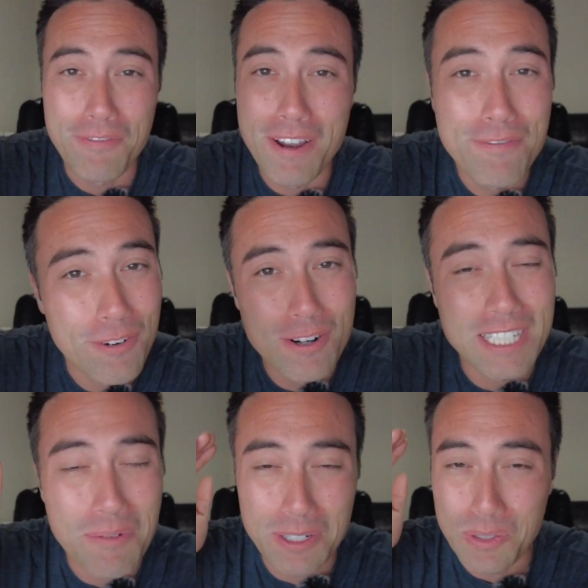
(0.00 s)
friend, first,
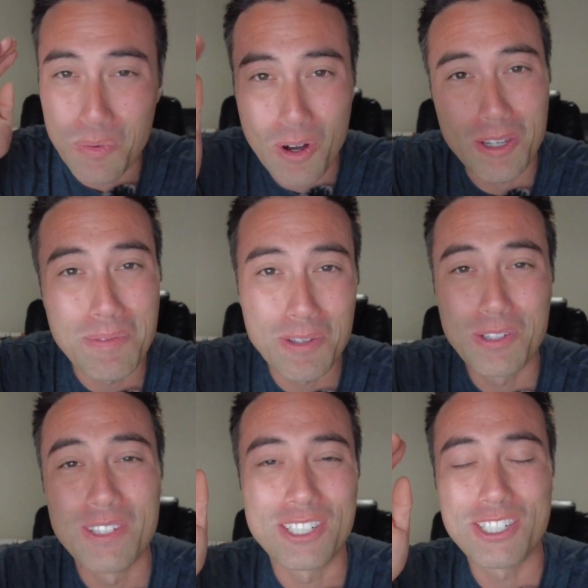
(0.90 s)
I want to welcome you
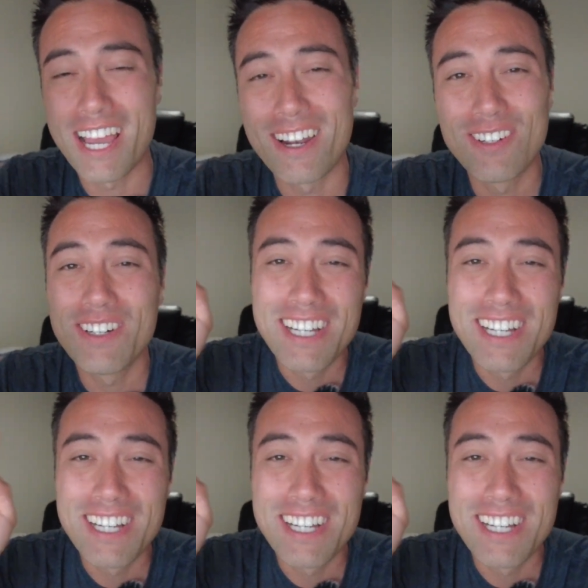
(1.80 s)
to this channel.